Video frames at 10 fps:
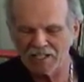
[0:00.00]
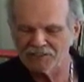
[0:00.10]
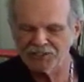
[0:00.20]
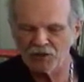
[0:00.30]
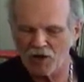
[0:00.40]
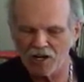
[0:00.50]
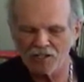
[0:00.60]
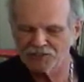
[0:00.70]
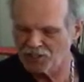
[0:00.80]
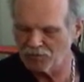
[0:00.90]
I guess there
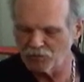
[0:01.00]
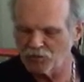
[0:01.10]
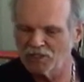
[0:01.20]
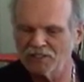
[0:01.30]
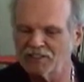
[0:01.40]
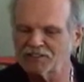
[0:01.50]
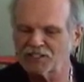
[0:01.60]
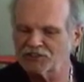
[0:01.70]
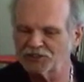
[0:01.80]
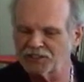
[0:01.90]
are some really
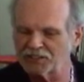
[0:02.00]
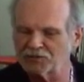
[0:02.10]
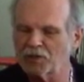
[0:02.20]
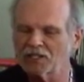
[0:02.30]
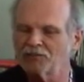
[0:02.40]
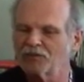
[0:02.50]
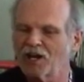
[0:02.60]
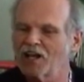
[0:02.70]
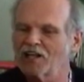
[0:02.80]
essential things, but